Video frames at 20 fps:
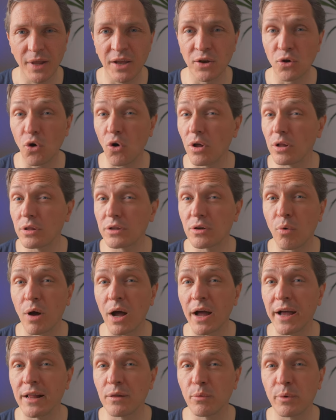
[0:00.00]
And all the
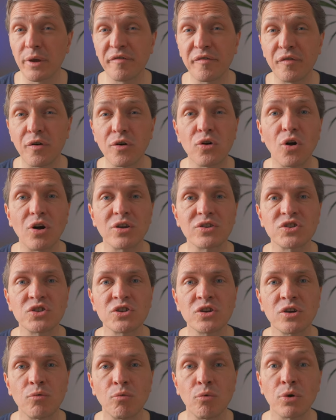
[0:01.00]
while, we forgot
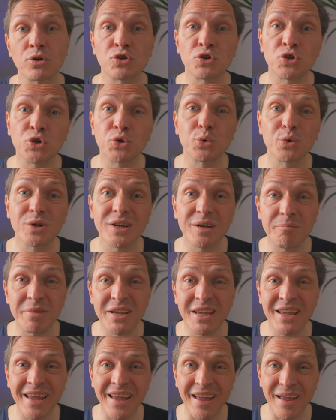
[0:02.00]
what truly
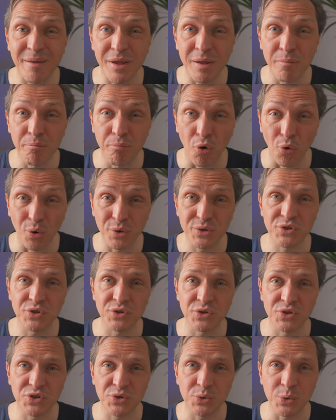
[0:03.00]
became
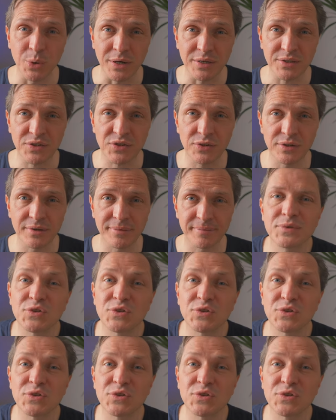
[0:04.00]
important to us.